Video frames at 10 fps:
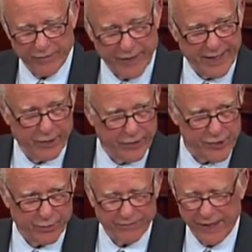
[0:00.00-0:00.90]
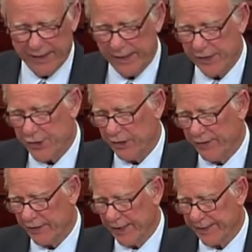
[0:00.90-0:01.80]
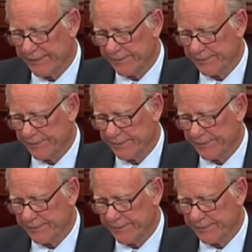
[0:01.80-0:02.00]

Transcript: and thank goodness we're finally achieving that,